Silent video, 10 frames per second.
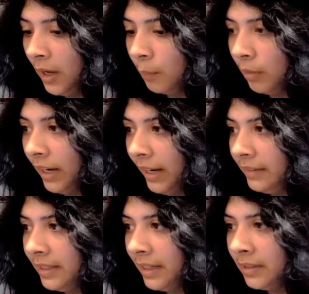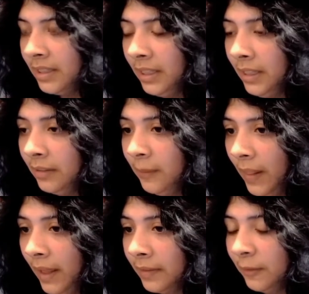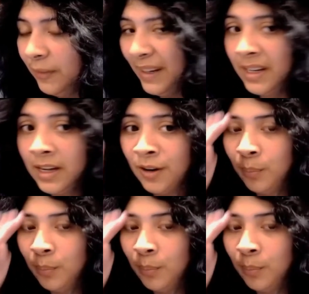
but I did see like the video